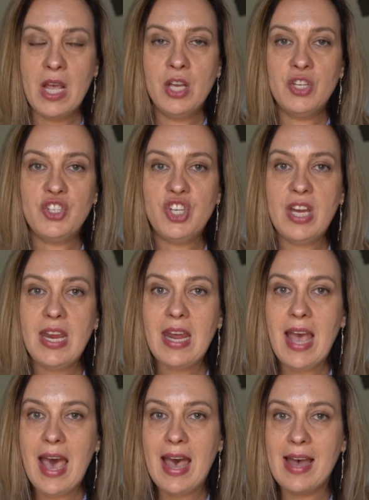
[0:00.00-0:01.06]
She
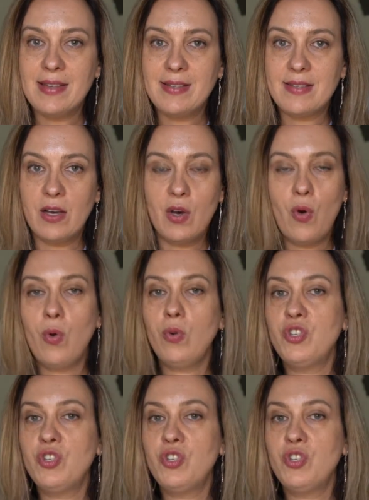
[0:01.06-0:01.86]
has a whole